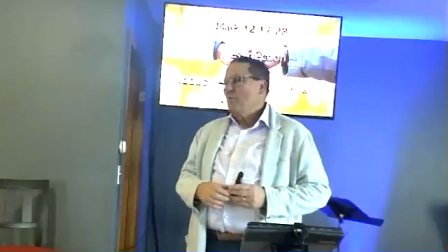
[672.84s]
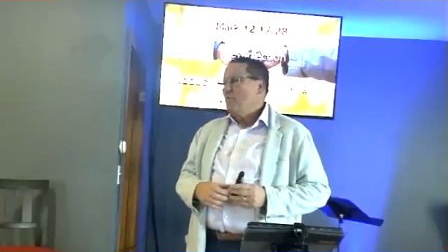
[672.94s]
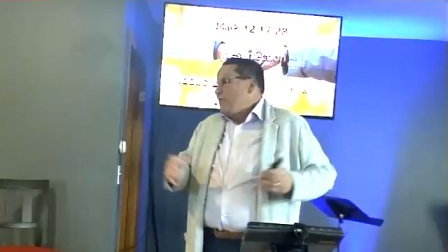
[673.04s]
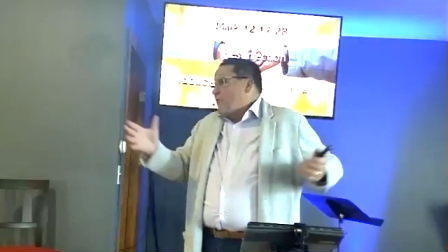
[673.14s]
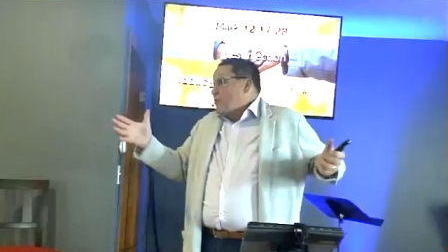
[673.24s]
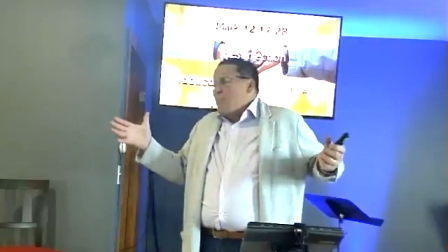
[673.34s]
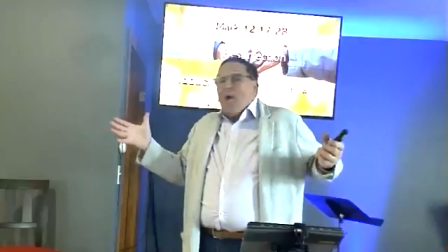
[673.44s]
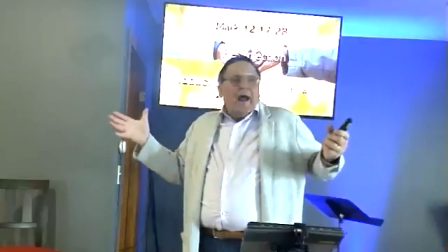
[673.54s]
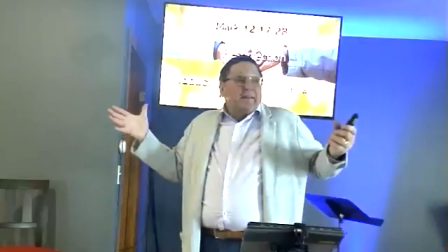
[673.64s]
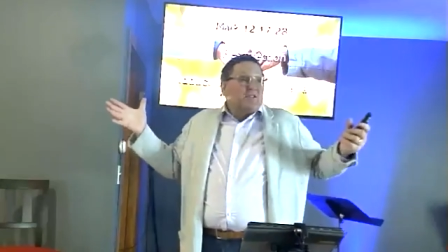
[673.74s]
We see the first
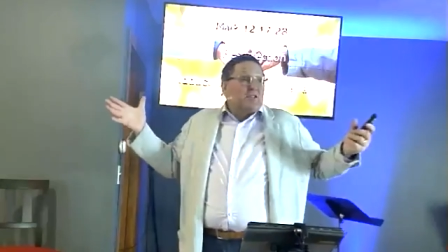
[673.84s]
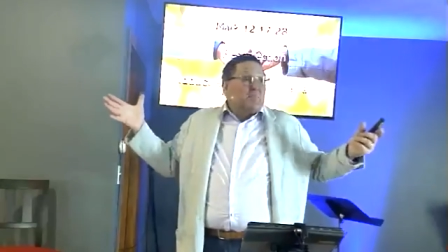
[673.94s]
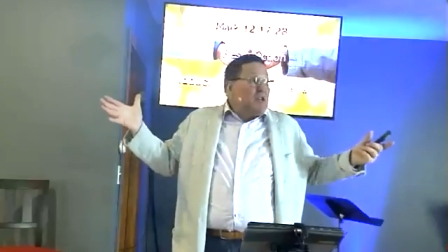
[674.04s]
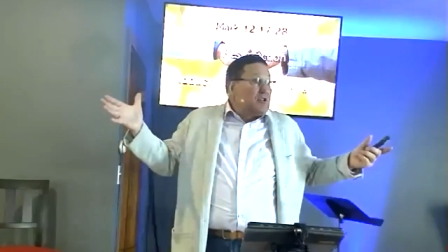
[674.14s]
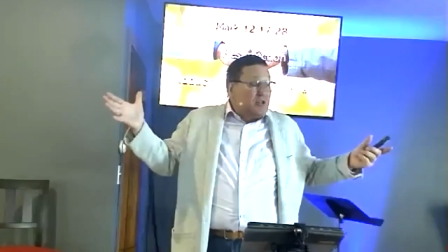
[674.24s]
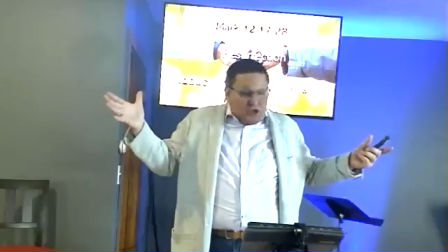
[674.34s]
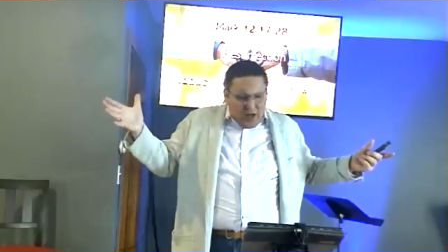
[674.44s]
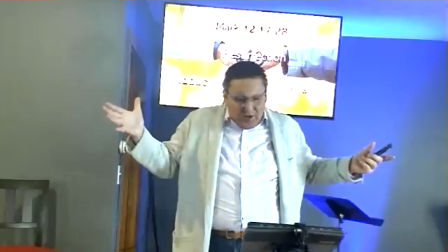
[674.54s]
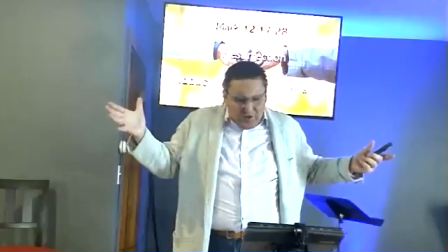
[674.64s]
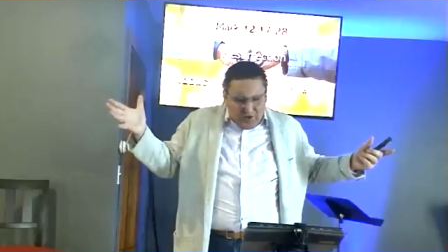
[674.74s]
practice mentioned in
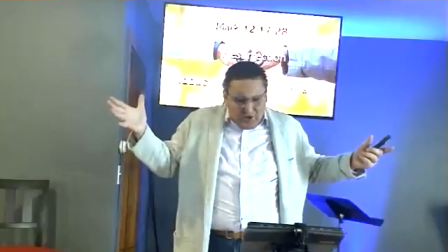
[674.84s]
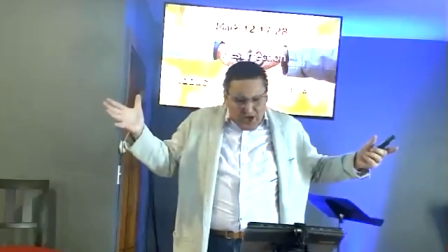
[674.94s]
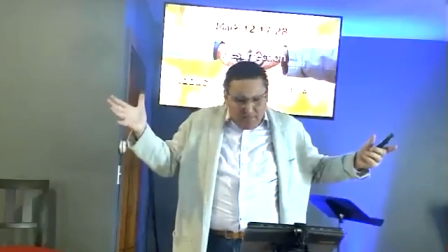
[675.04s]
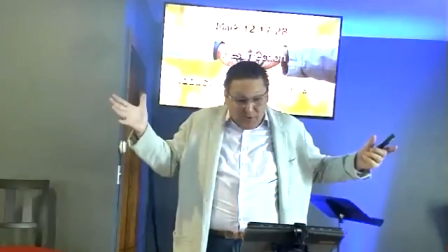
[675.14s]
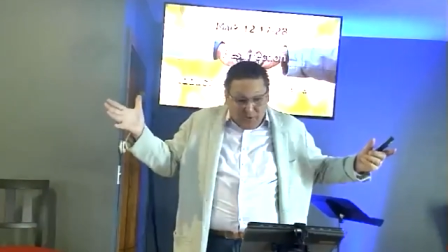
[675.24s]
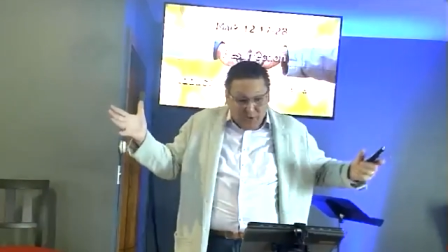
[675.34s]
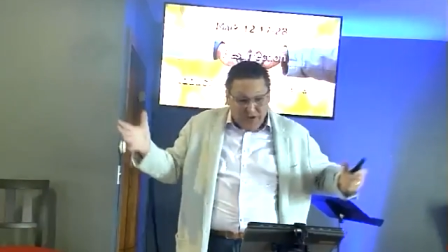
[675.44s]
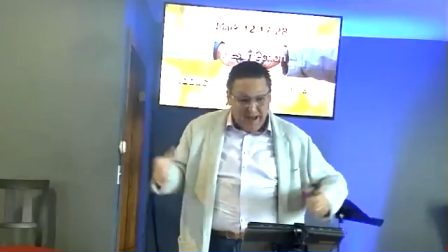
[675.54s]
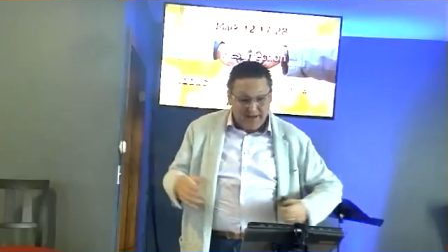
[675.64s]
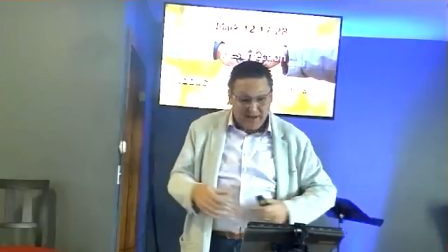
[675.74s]
Genesis chapter
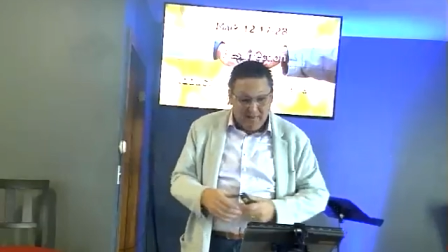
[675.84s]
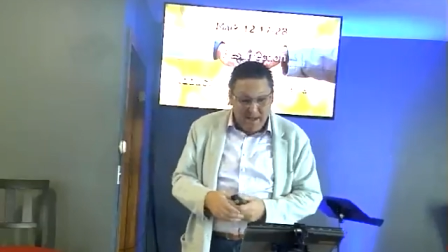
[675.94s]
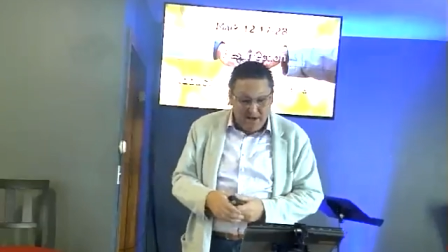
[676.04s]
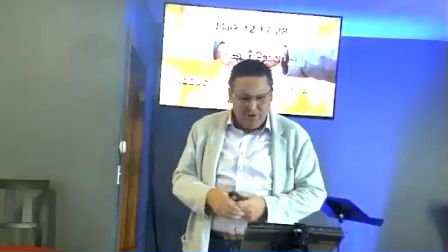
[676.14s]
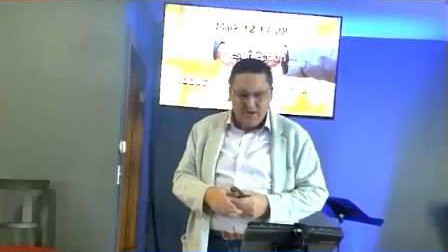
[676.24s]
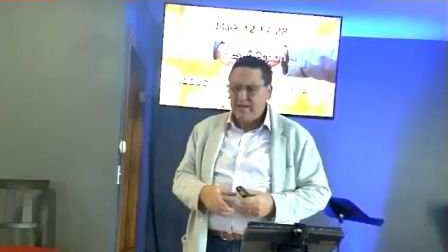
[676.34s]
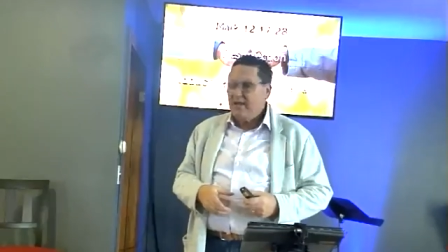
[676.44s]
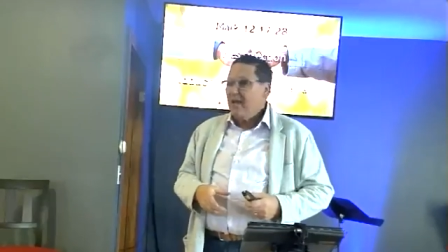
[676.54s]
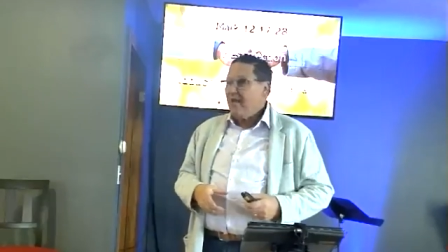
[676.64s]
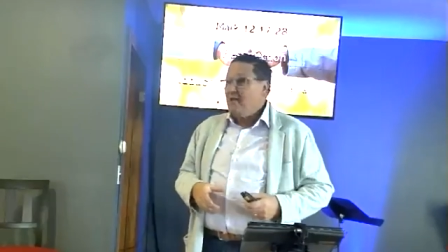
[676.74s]
38, as I mentioned.
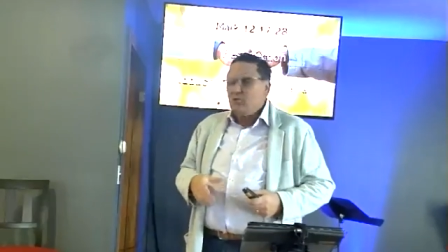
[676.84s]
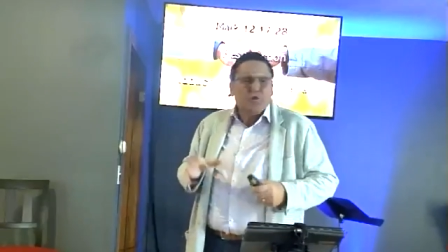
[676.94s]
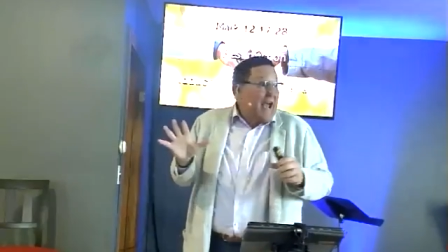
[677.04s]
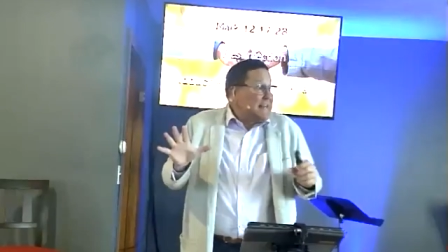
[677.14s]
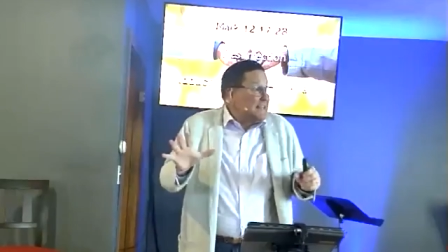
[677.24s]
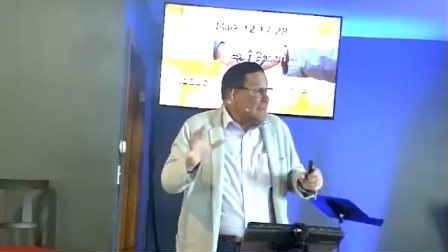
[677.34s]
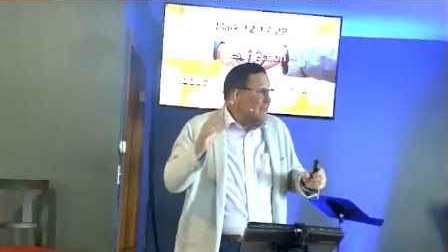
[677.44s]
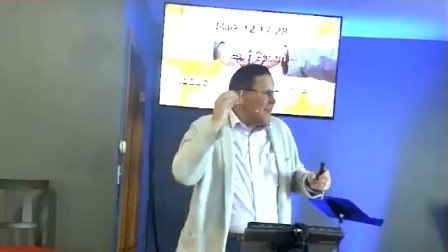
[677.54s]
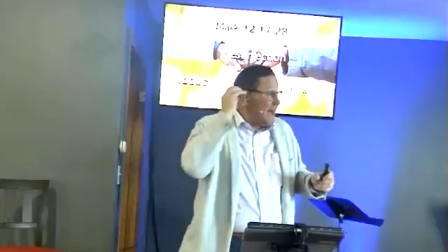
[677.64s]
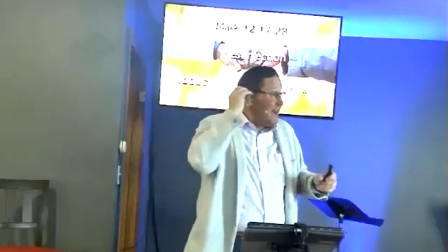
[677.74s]
And this was the
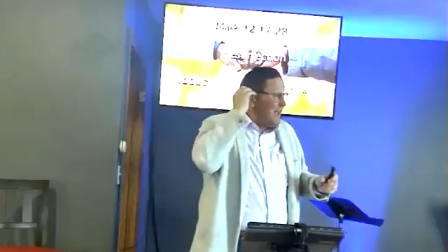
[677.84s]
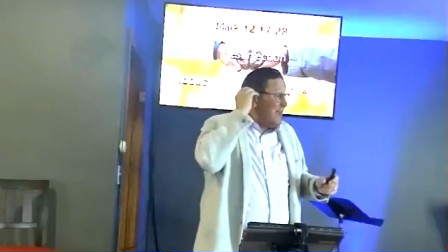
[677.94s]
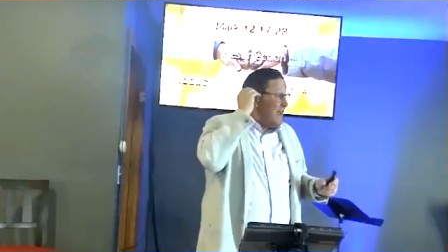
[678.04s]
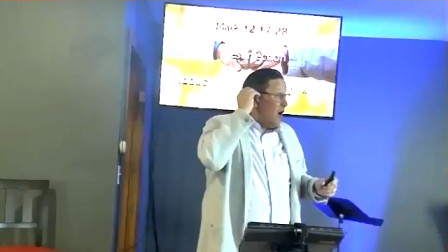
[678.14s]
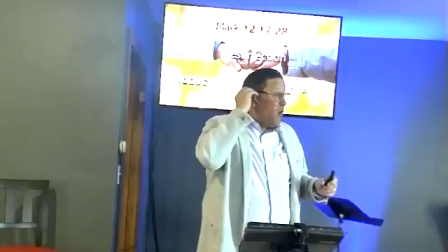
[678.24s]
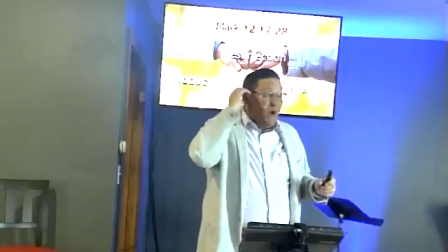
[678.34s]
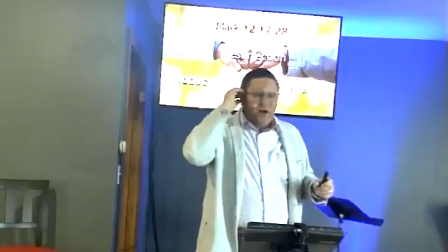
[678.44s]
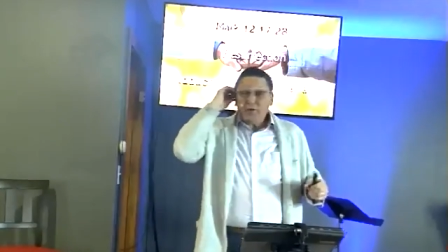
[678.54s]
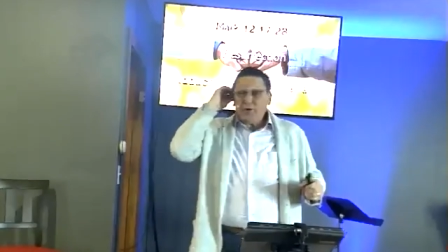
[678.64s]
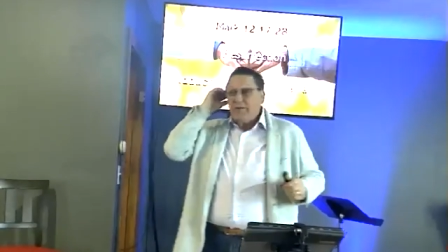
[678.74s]
idea that a
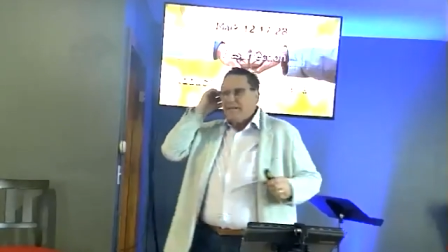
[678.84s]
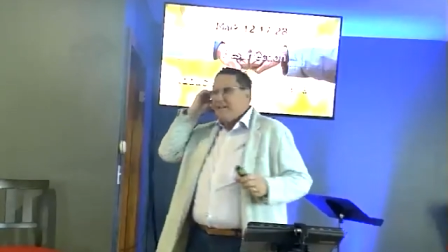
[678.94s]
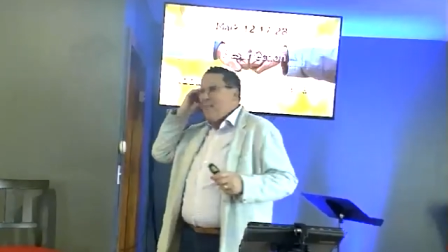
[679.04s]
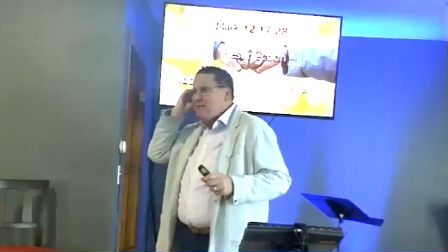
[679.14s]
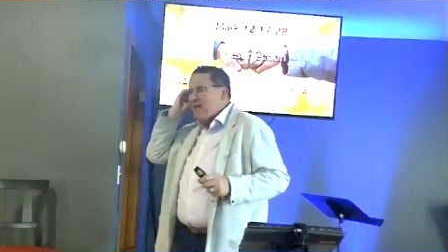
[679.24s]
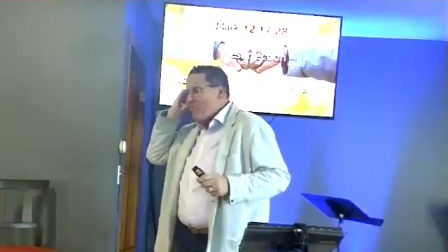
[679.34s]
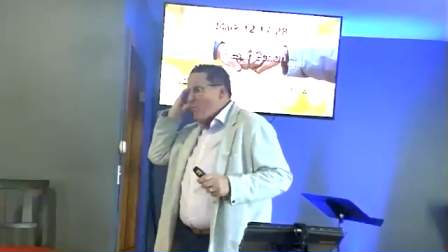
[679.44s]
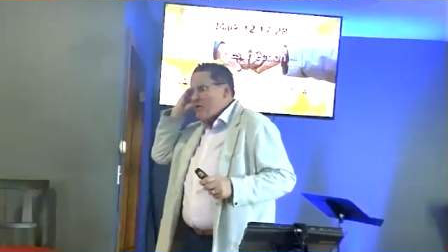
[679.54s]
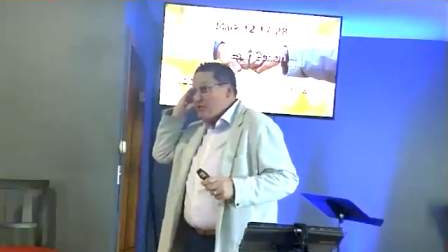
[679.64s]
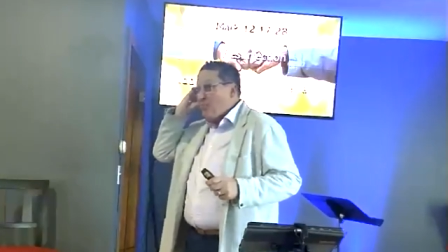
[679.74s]
widow during that time didn't have
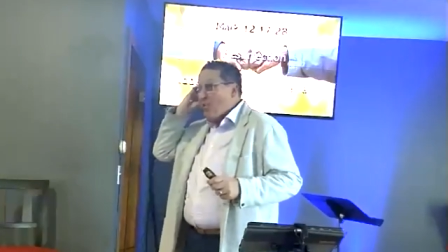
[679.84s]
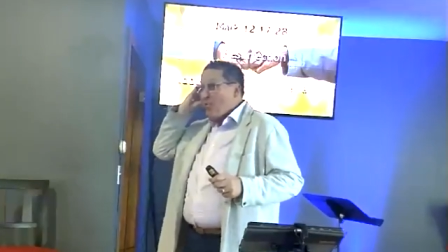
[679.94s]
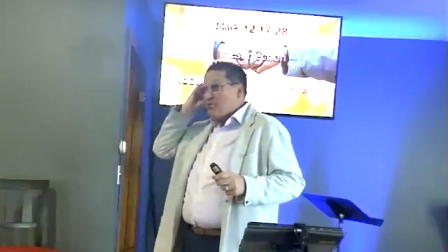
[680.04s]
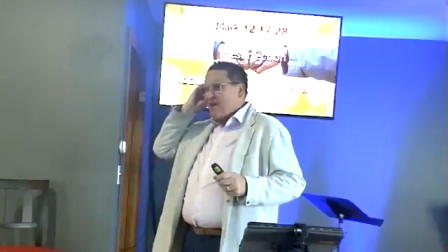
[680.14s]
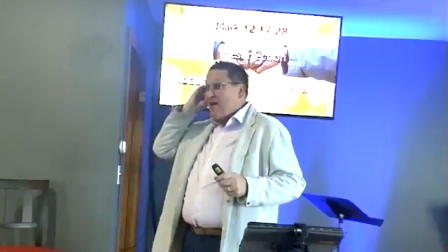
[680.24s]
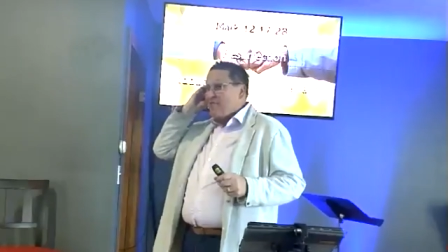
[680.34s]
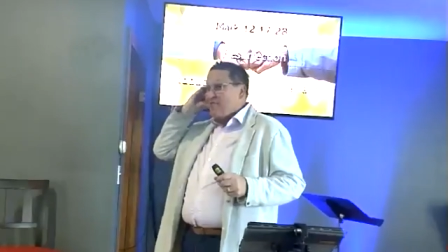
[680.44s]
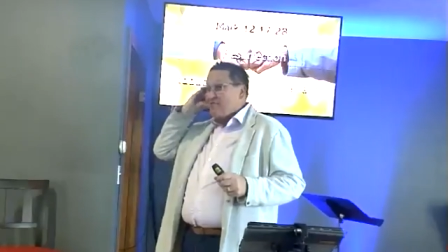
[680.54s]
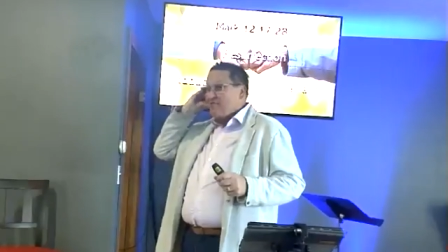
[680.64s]
a way to support herself.